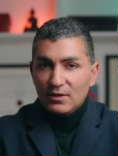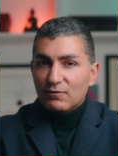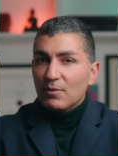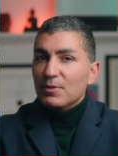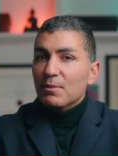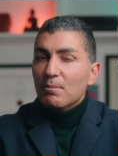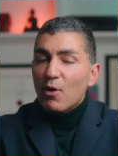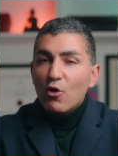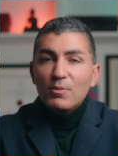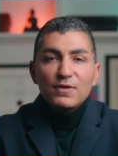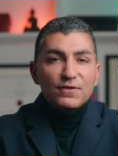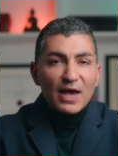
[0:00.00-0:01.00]
from the
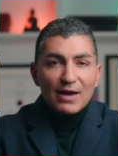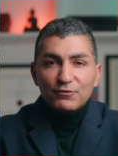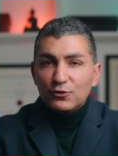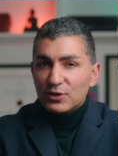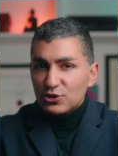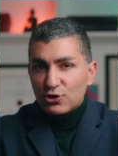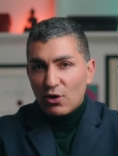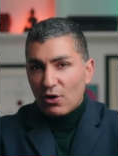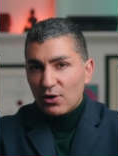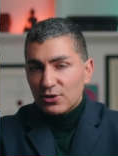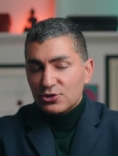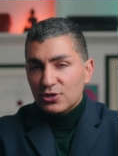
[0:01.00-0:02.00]
moments after a
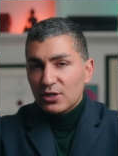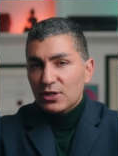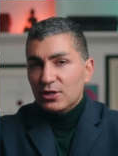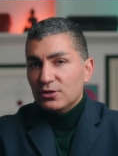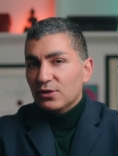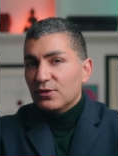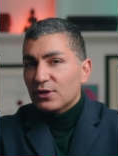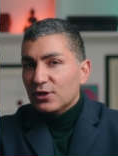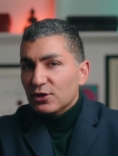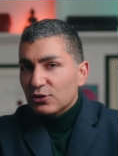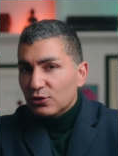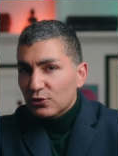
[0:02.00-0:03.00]
charge to the
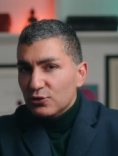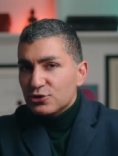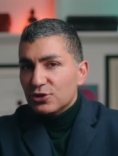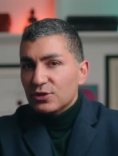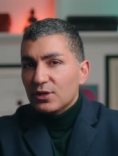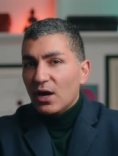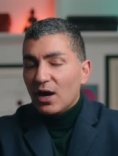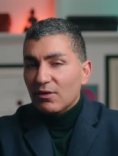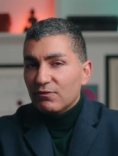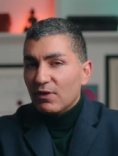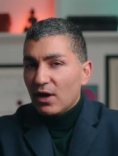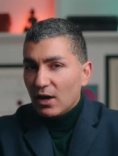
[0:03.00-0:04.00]
conclusion
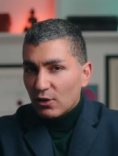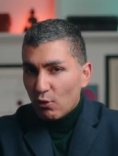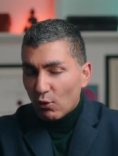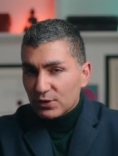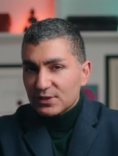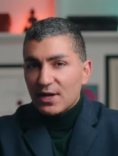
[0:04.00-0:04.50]
of a court